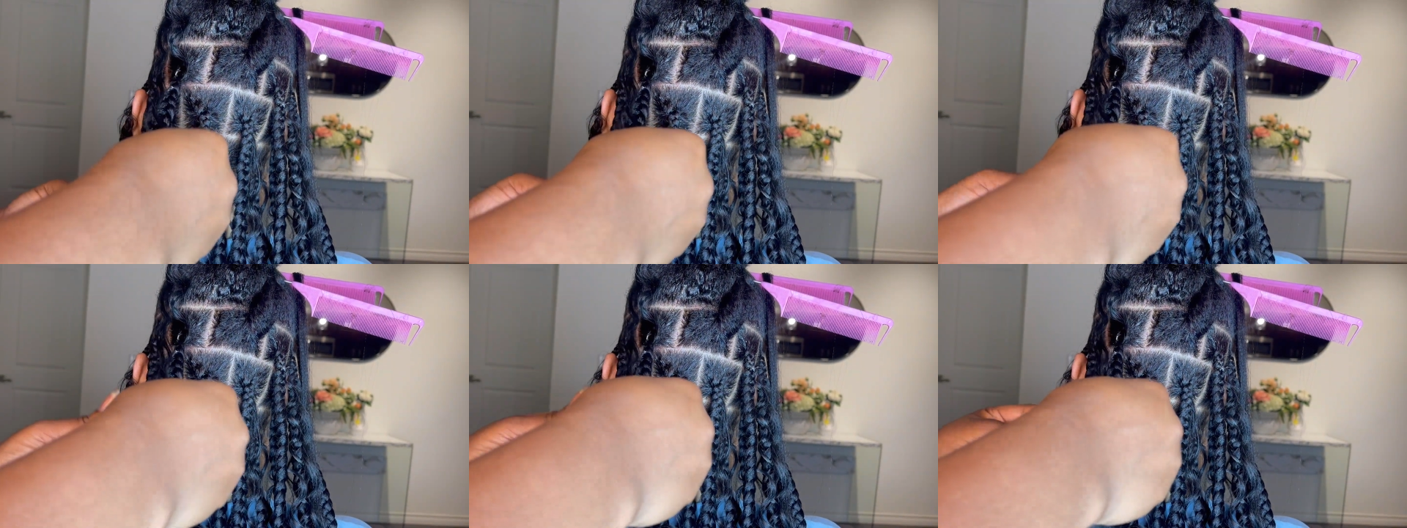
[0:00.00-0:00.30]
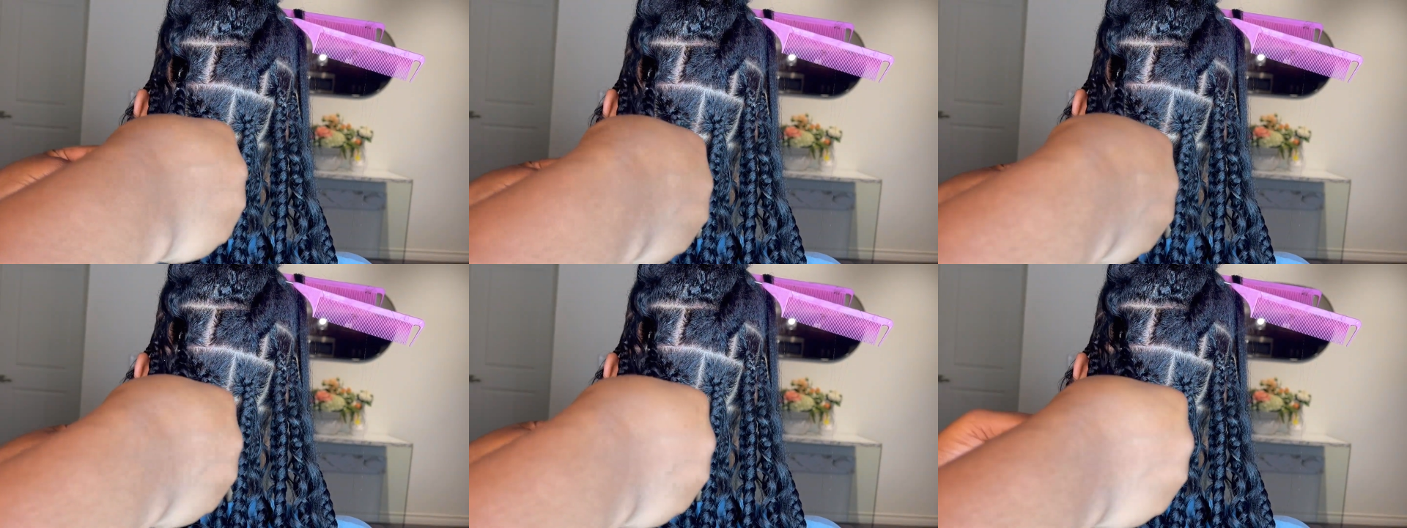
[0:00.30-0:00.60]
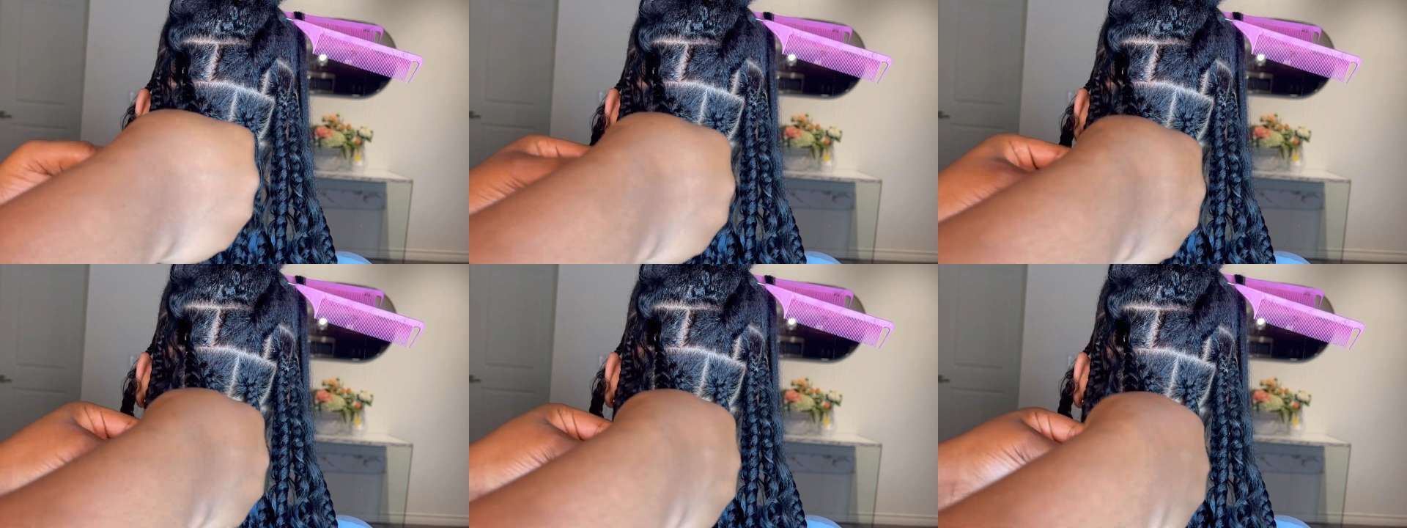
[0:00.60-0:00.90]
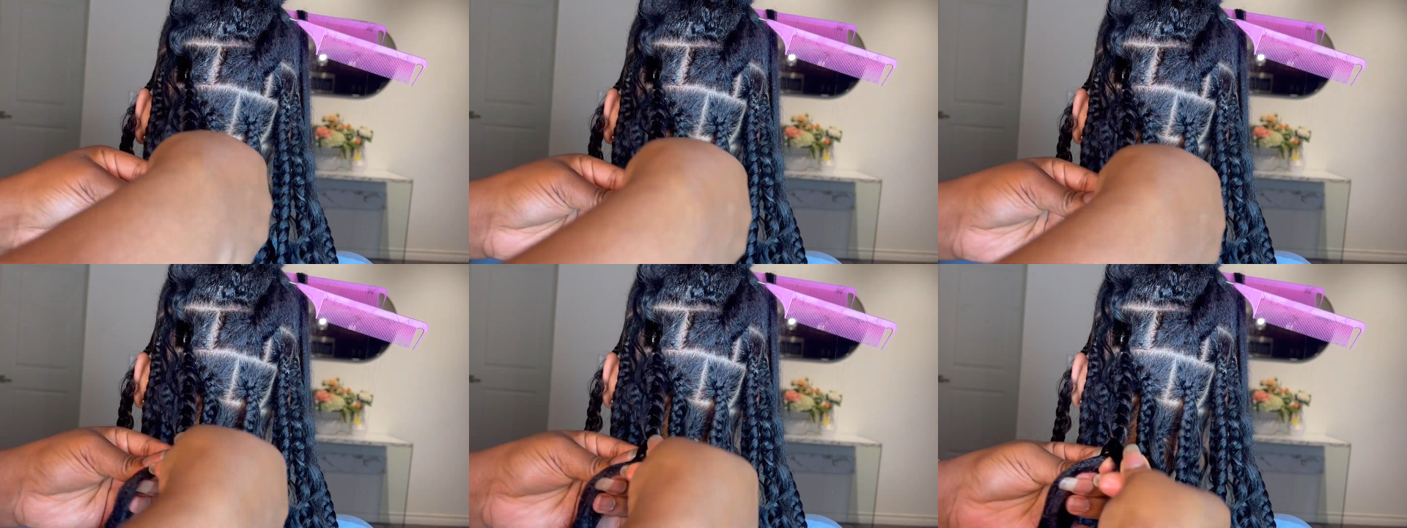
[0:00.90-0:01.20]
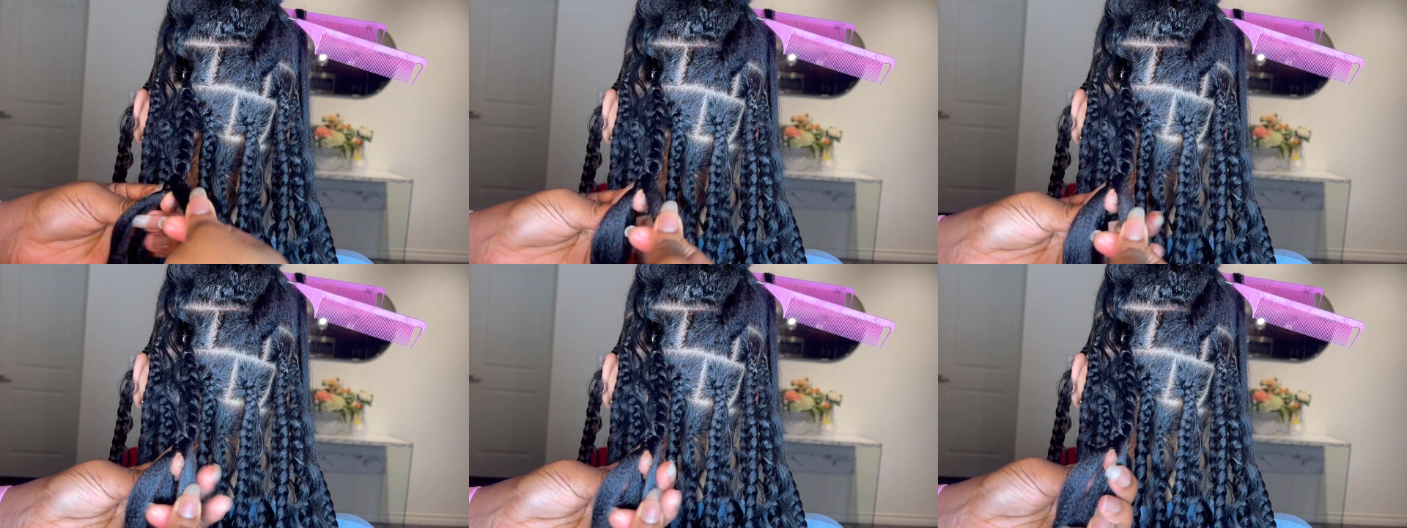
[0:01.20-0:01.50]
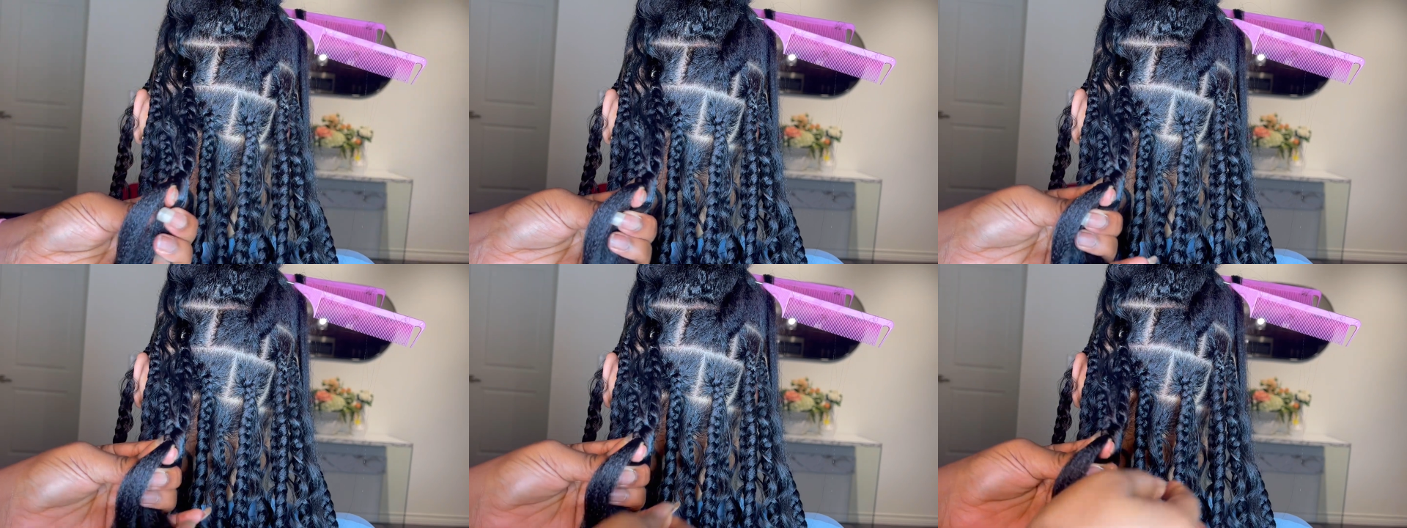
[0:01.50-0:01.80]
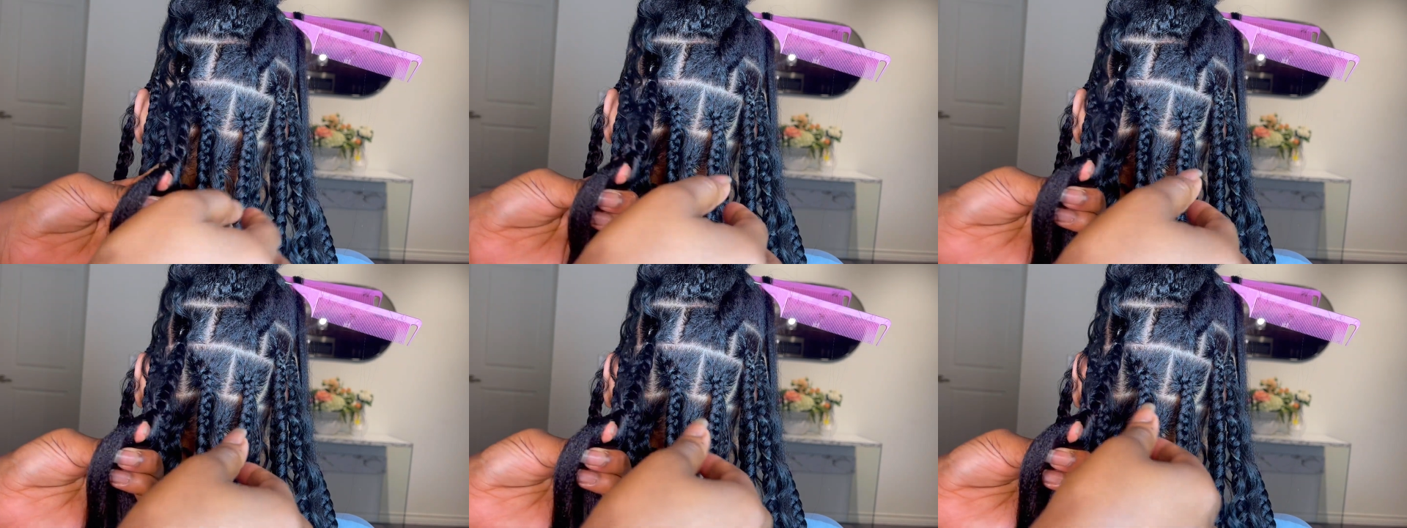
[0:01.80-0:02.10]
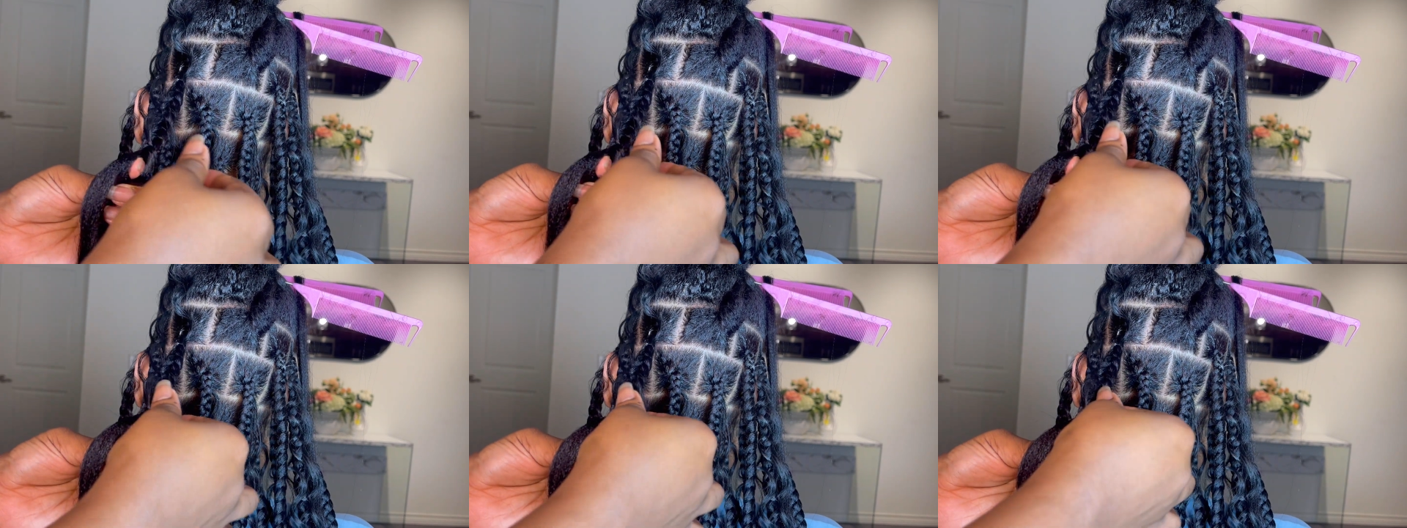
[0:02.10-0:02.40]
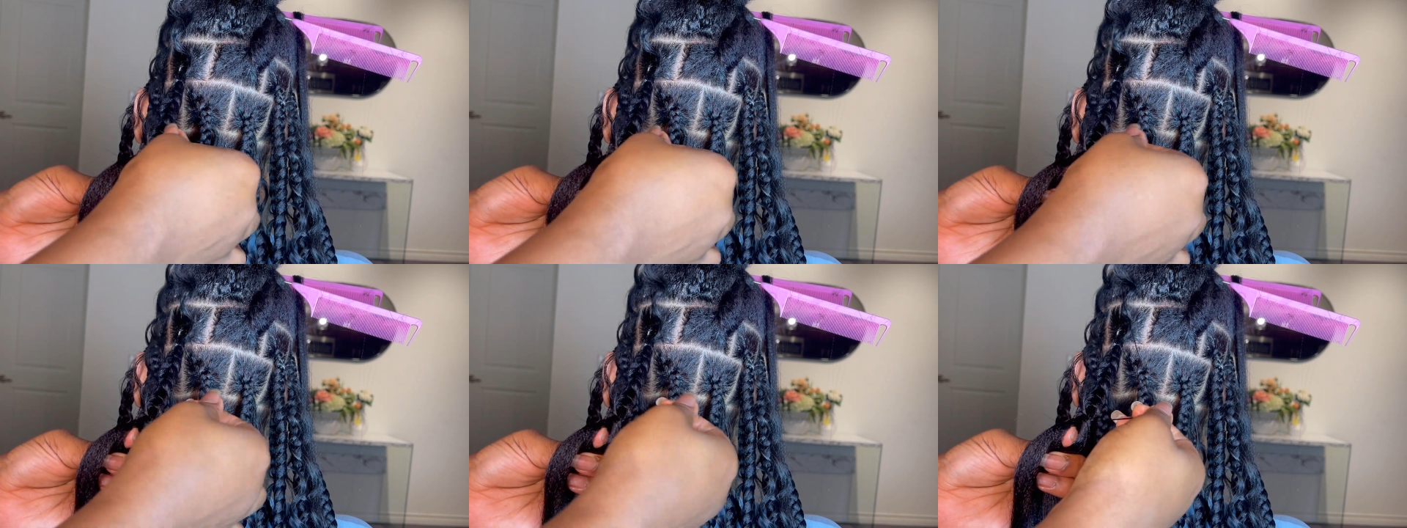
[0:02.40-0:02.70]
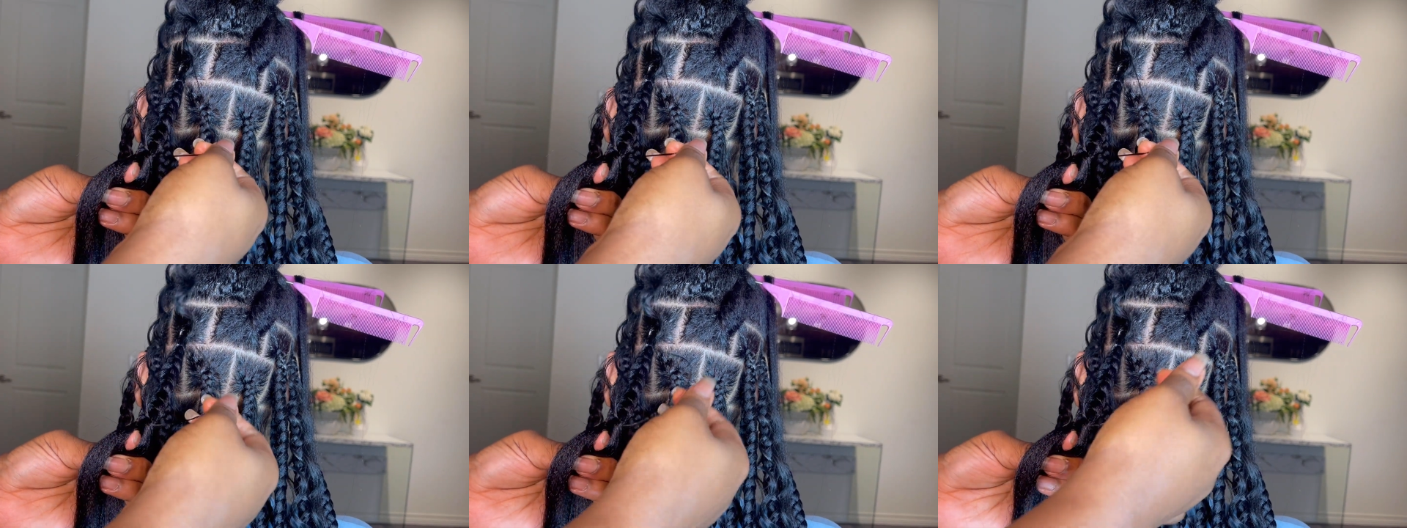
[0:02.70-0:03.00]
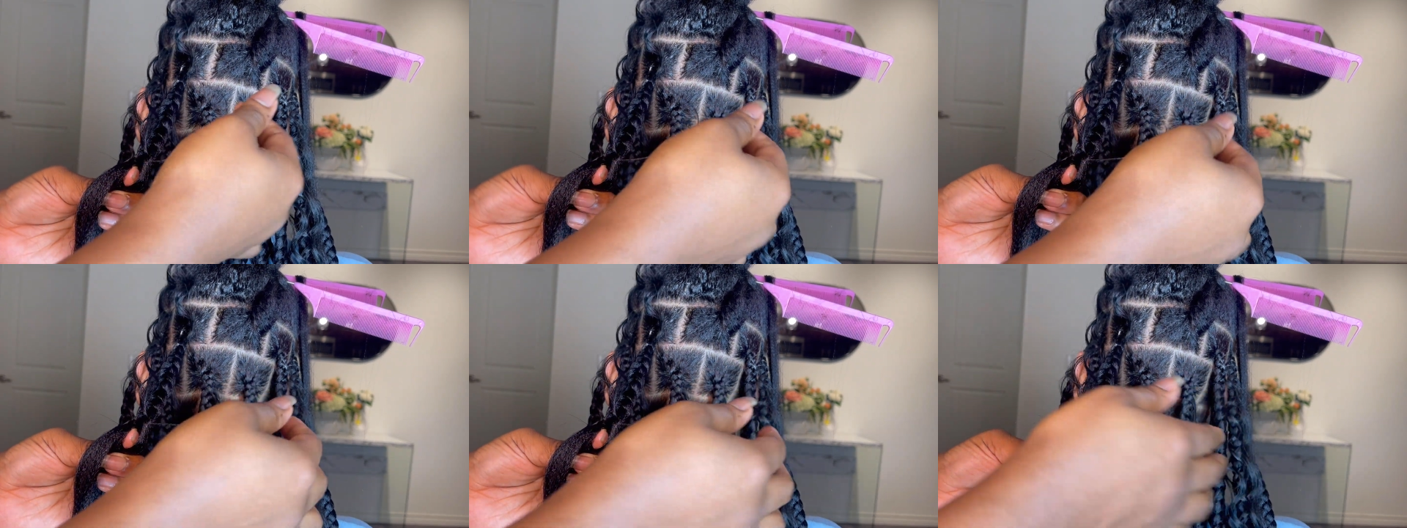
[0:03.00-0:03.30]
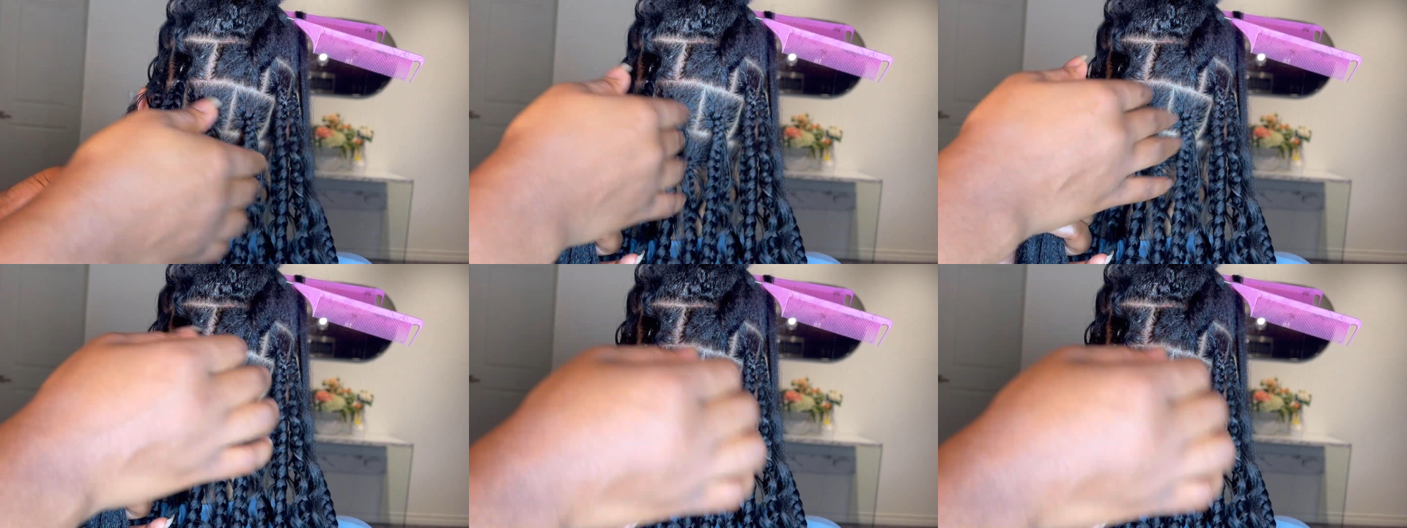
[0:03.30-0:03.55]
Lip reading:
Nobody's mouth can be seen.